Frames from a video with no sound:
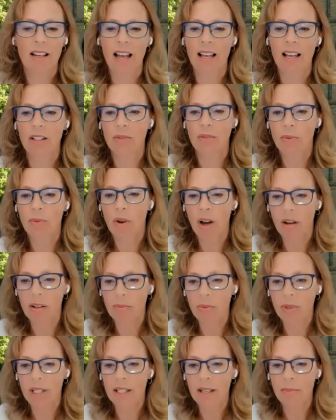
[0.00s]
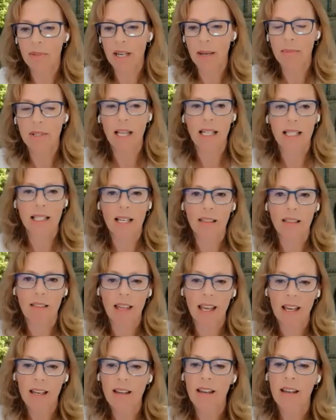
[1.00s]
as uh, we sometimes like to
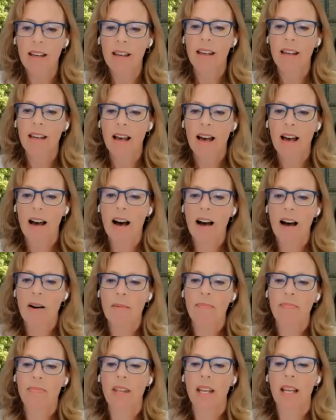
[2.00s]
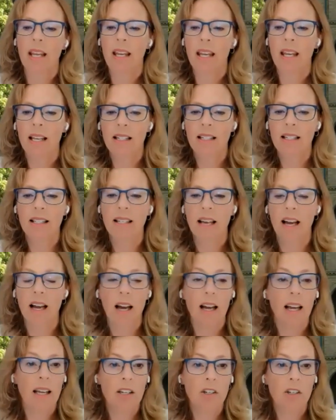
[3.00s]
think. Um, it's,
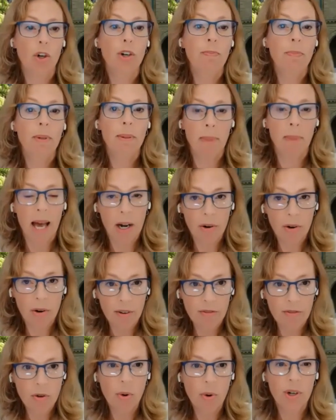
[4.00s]
uh, it could be better, of